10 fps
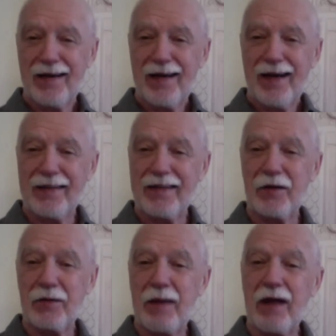And they're
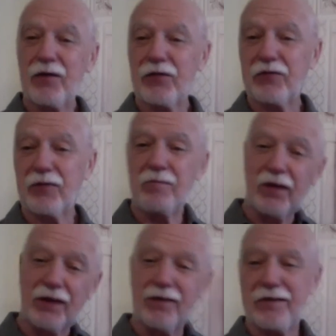the bells from the
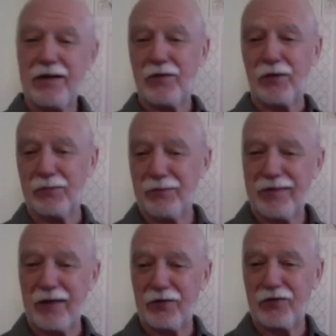cathedral
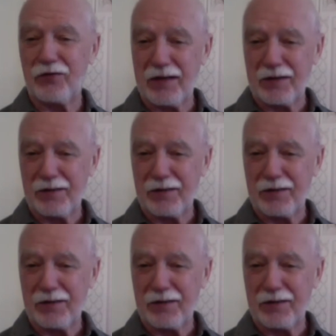down the street.